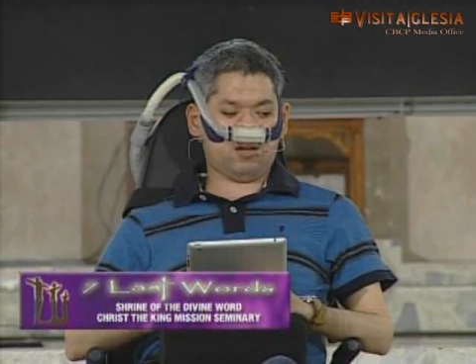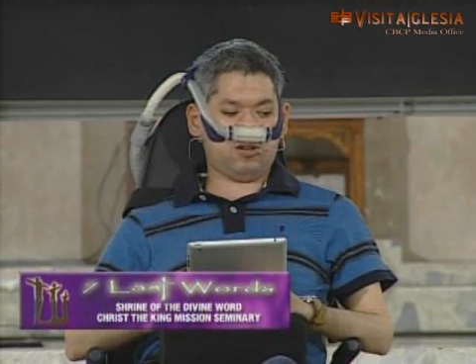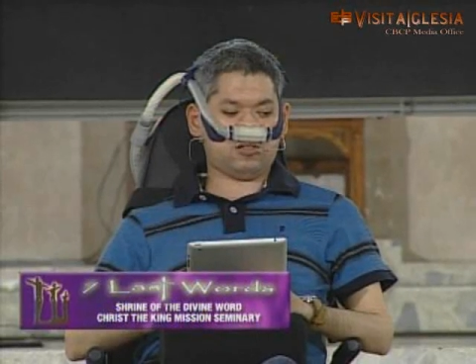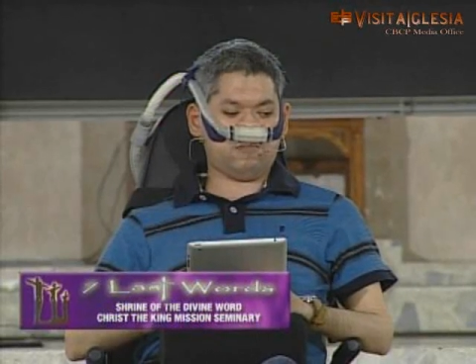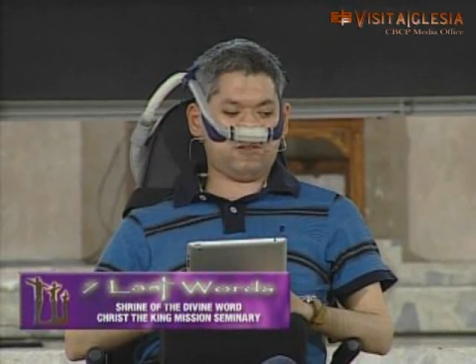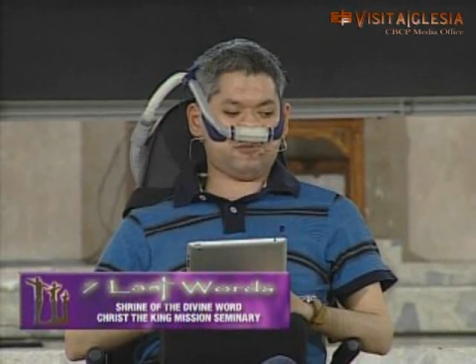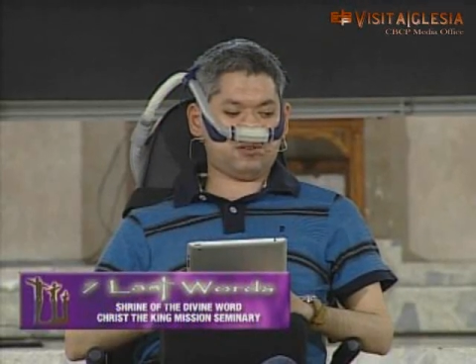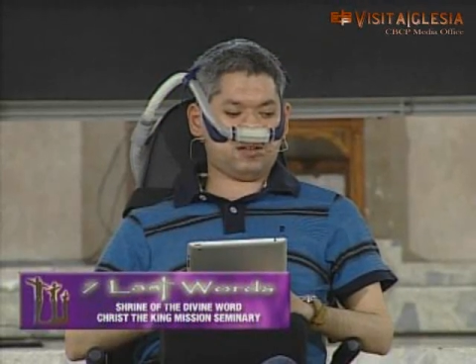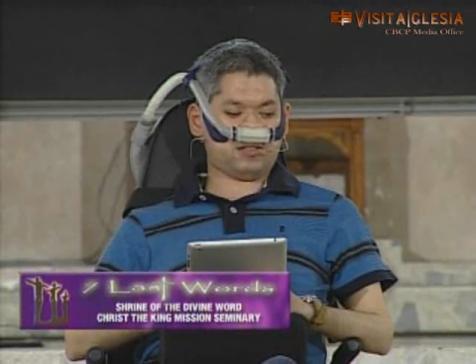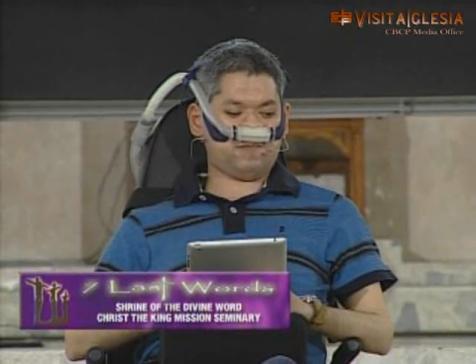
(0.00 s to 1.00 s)
I want to be a
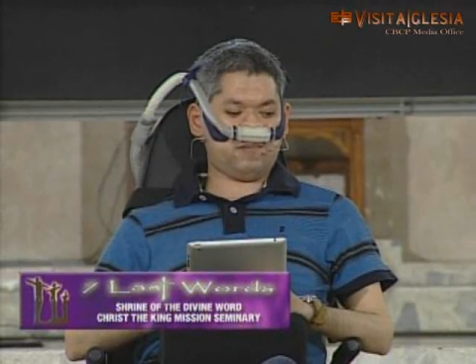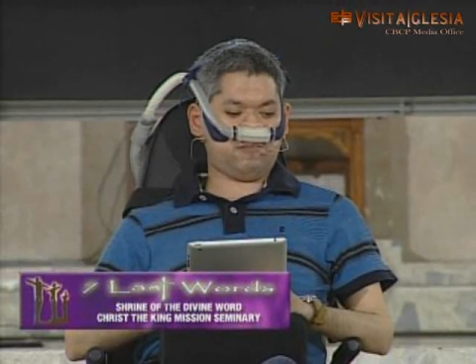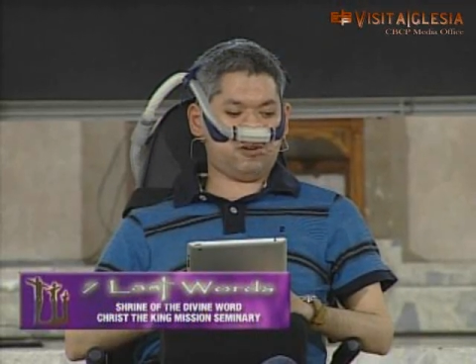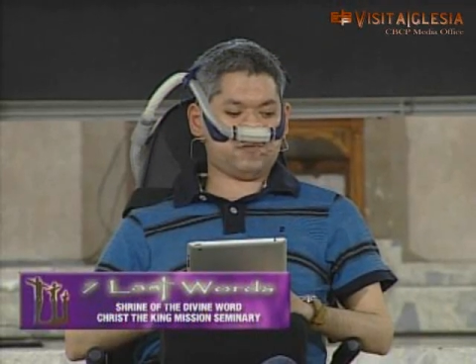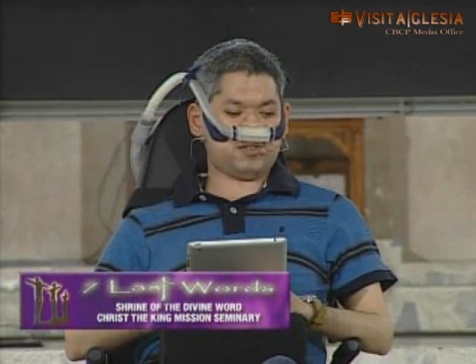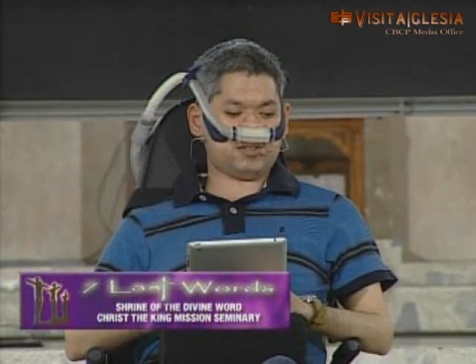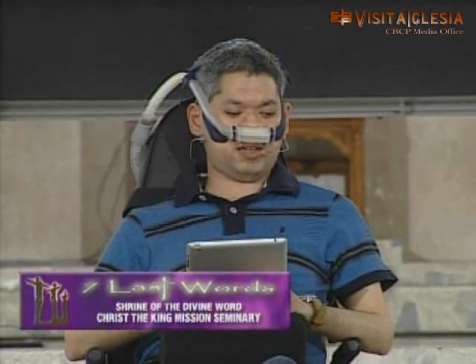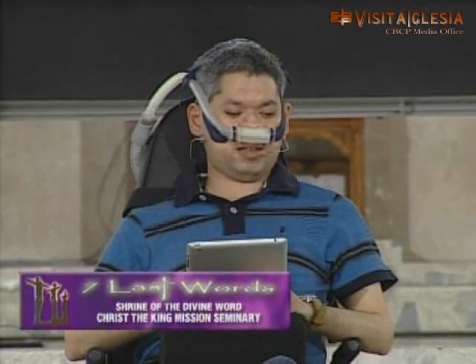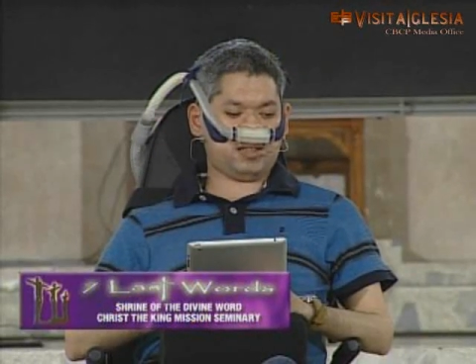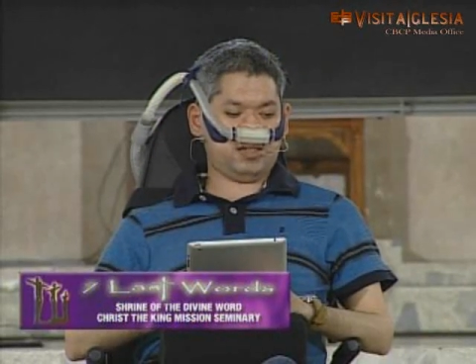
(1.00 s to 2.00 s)
productive member of
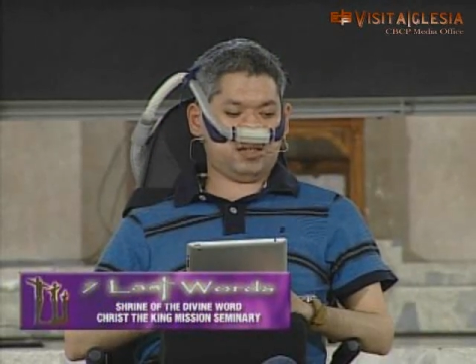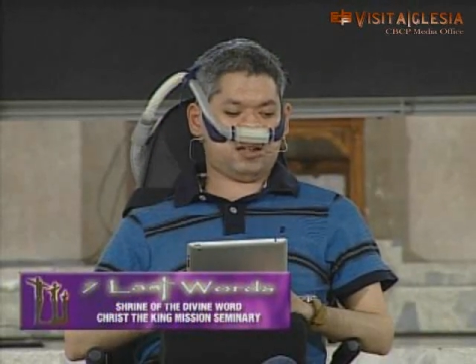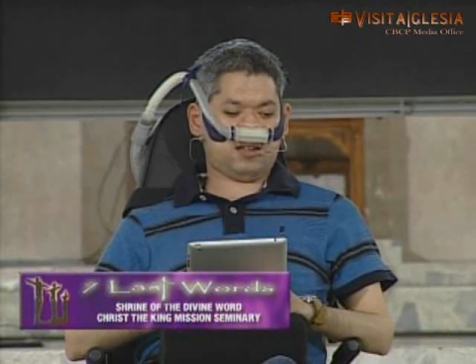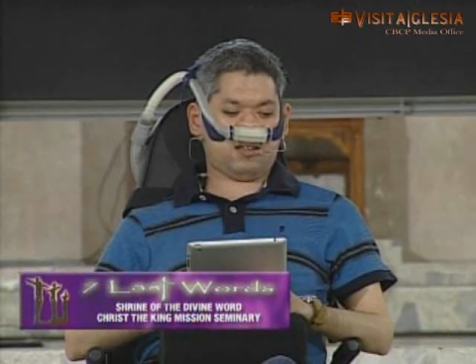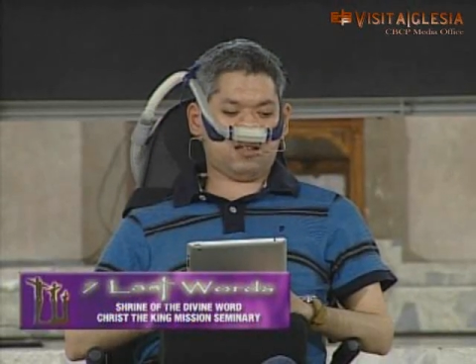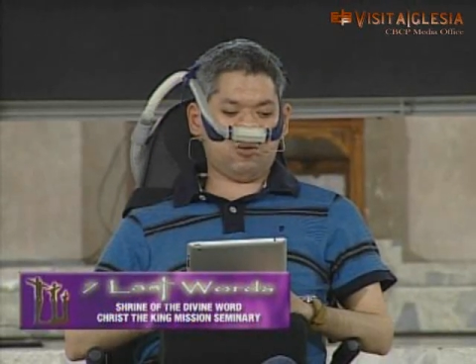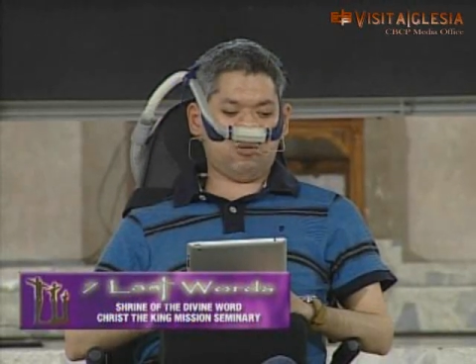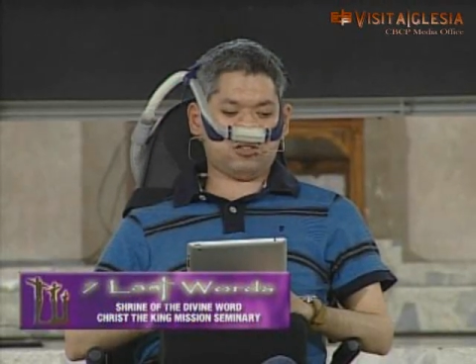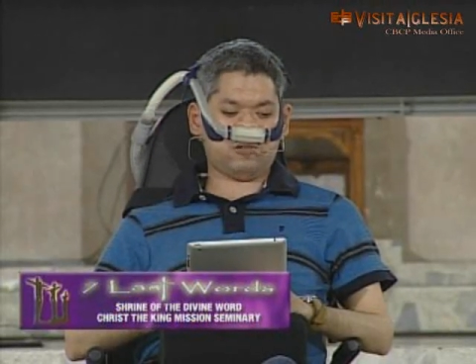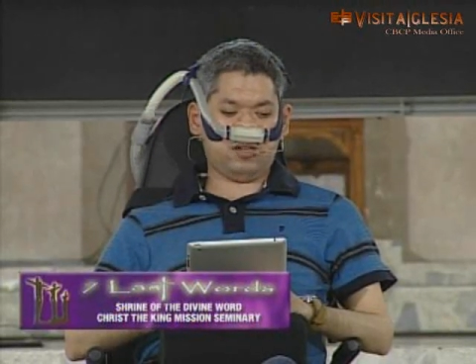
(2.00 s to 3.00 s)
society. I
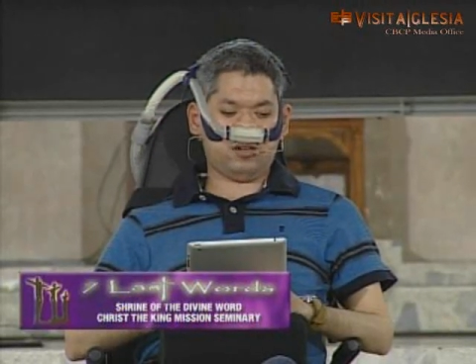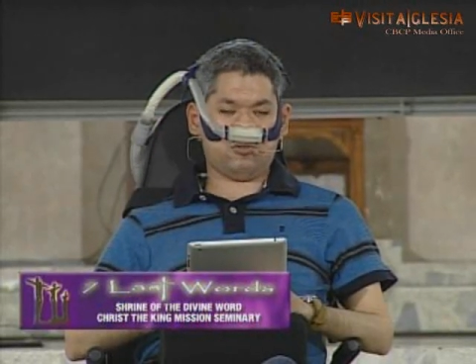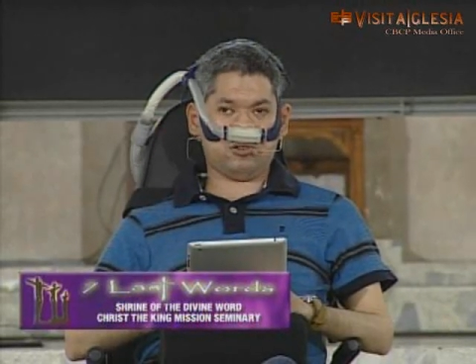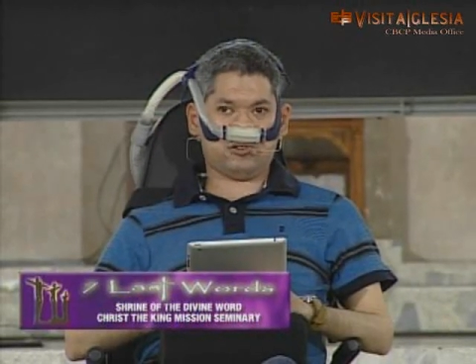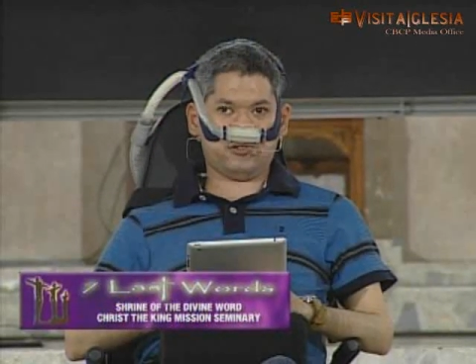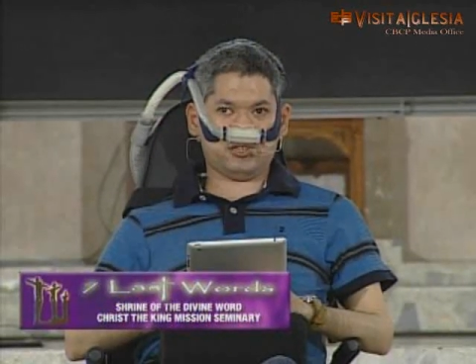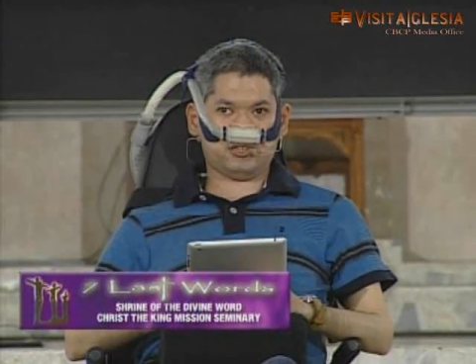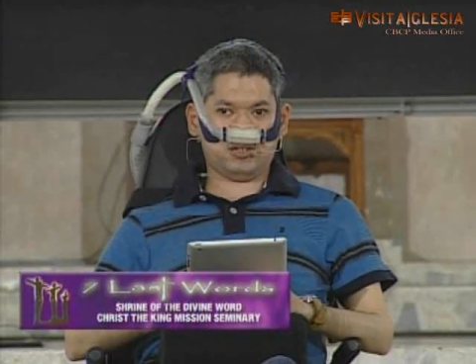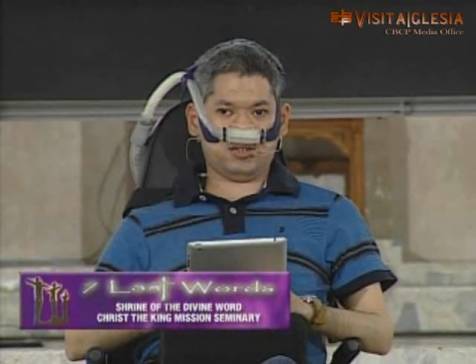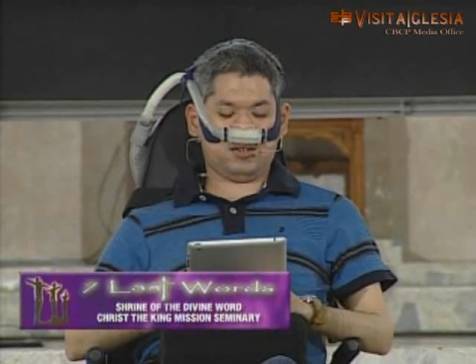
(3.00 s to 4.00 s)
want to be a good
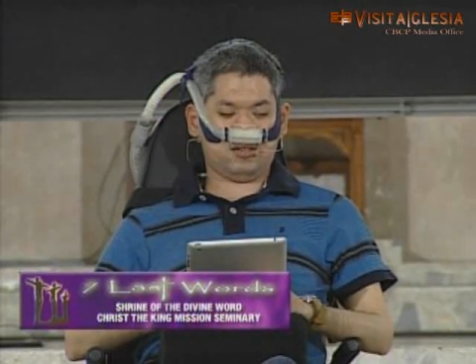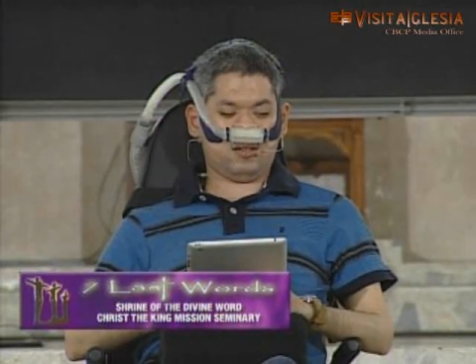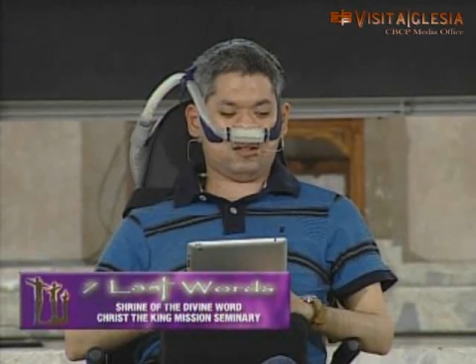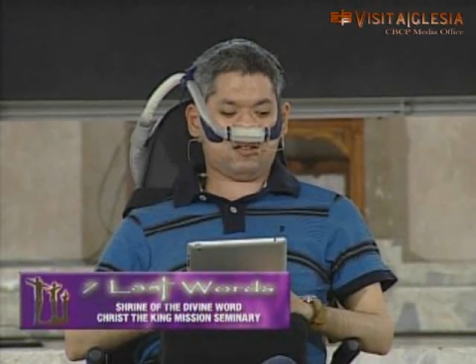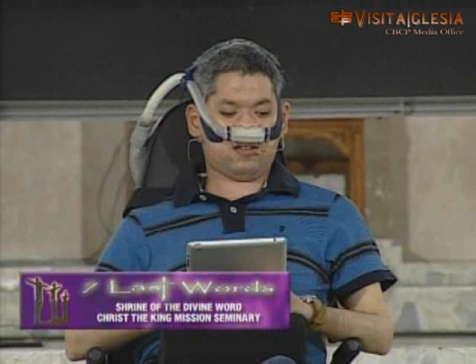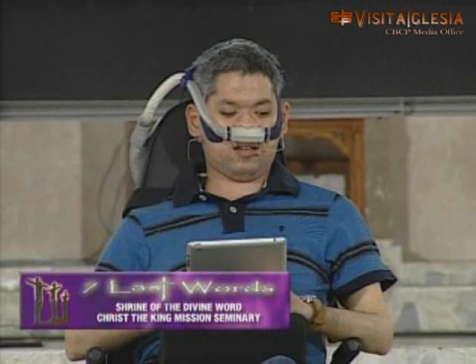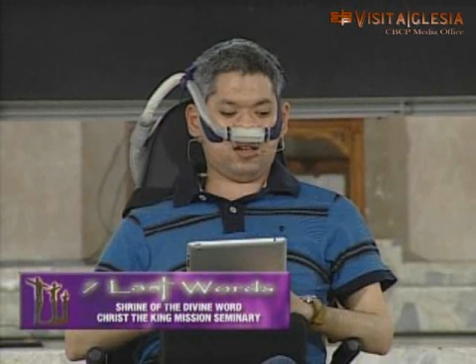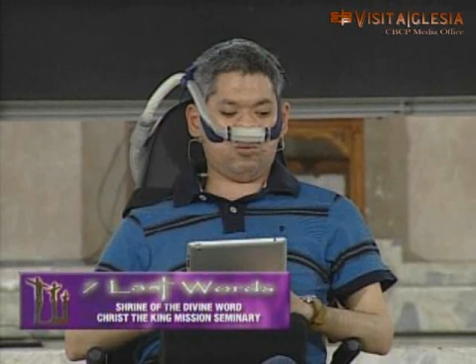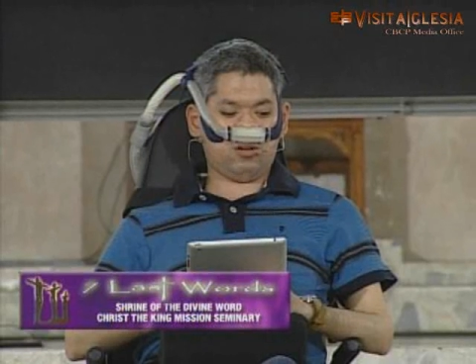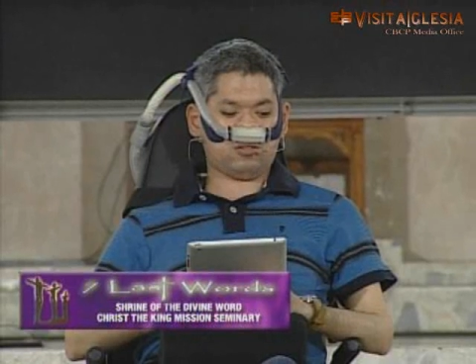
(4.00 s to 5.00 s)
Christian.
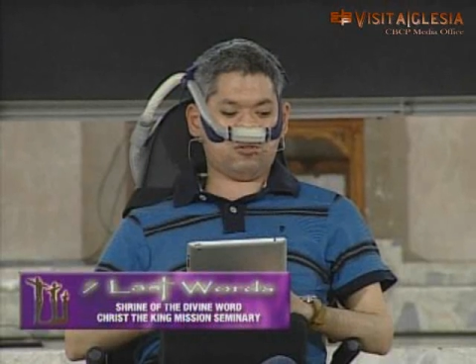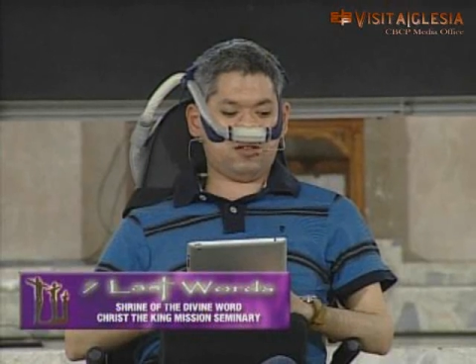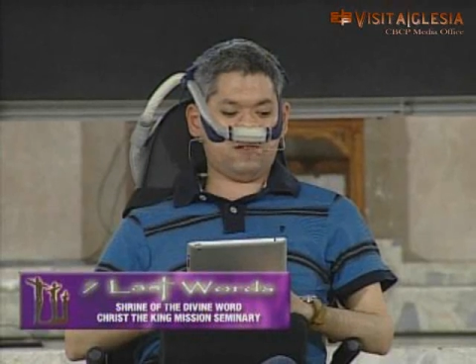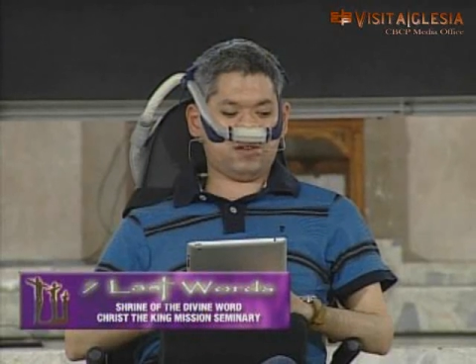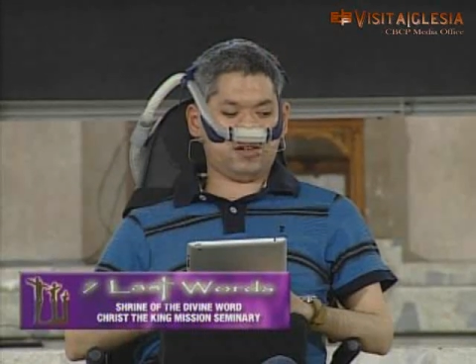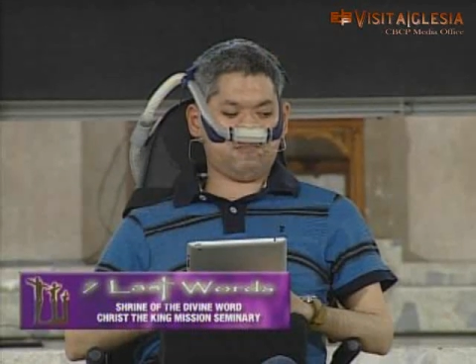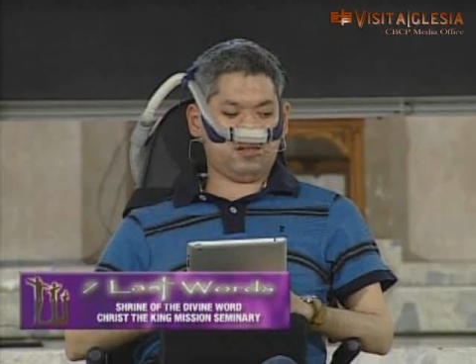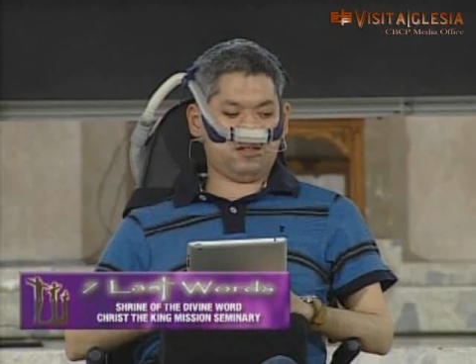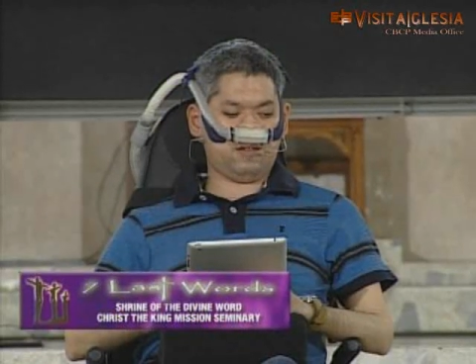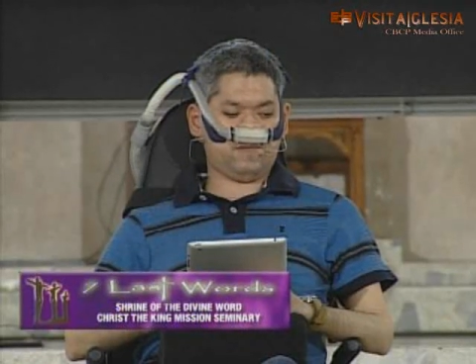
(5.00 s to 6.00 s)
I want to love and
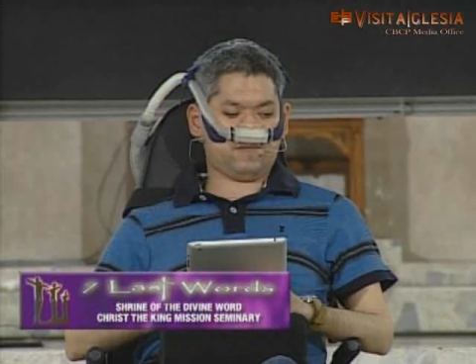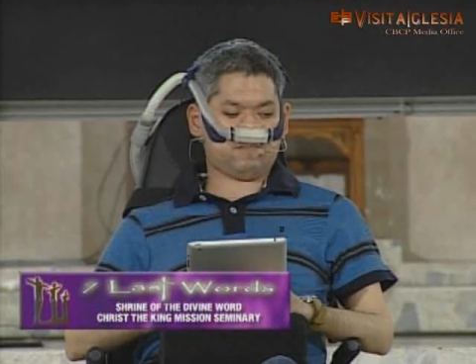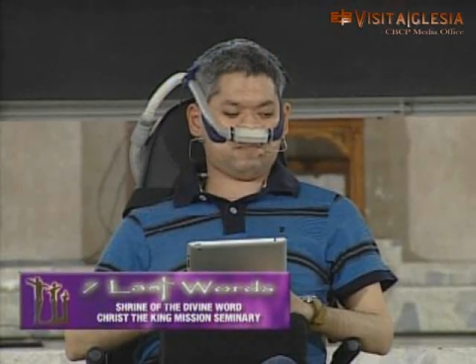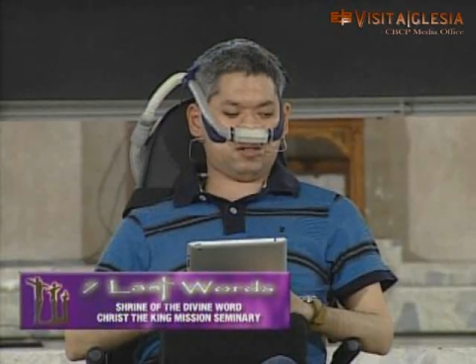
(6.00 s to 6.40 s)
be loved.